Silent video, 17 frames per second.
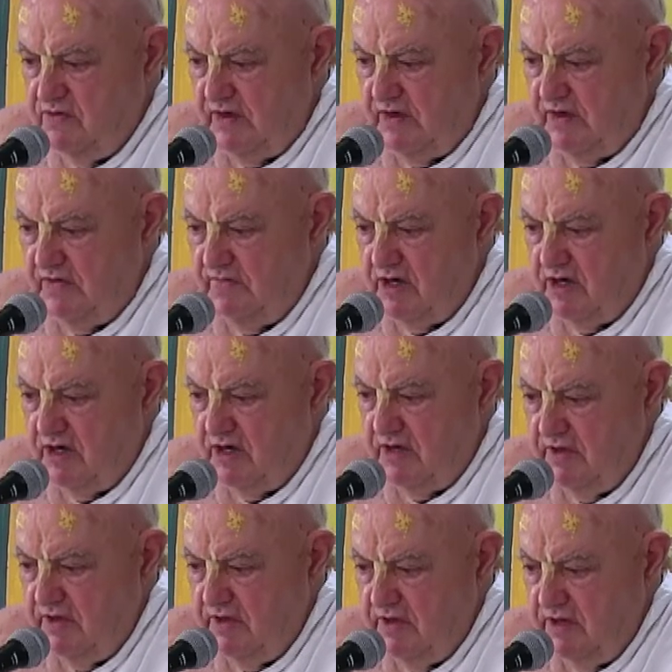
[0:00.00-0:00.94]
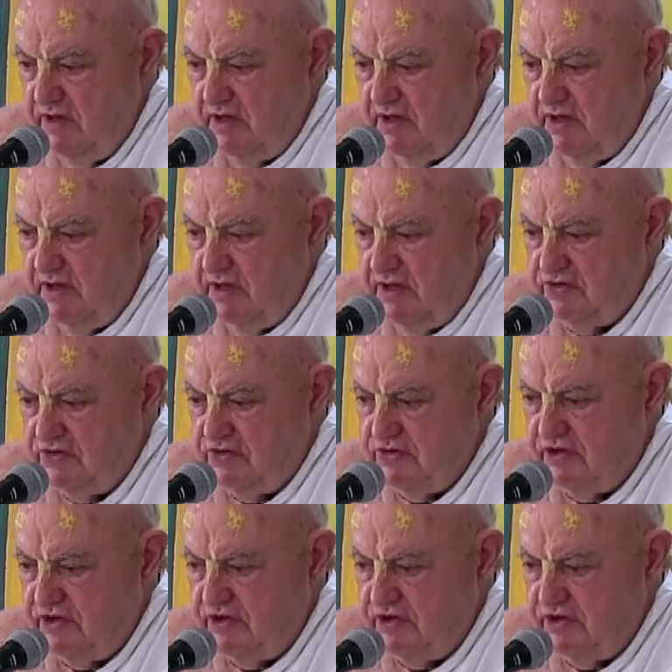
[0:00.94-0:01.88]
white metal
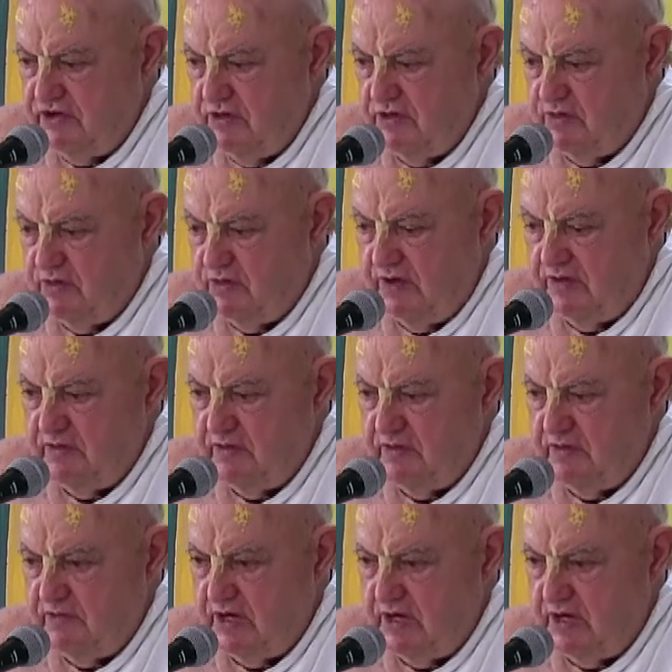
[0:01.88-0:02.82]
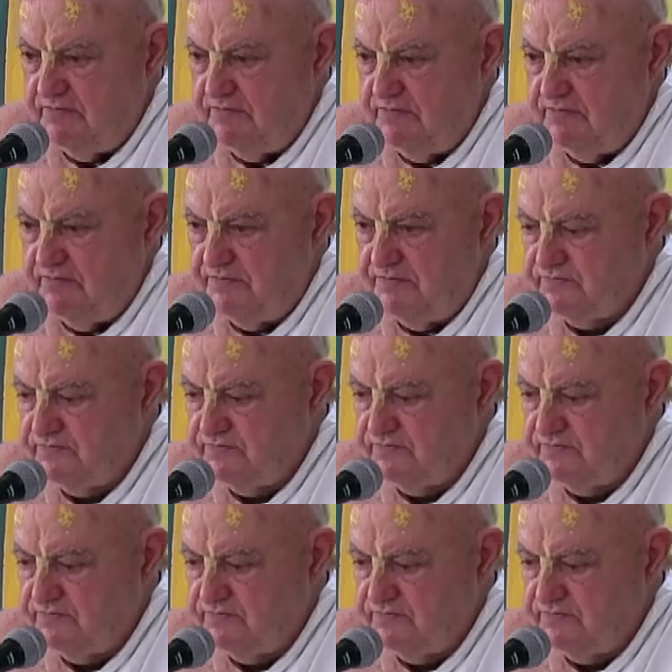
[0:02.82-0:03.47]
touches your skin, it go right through your body.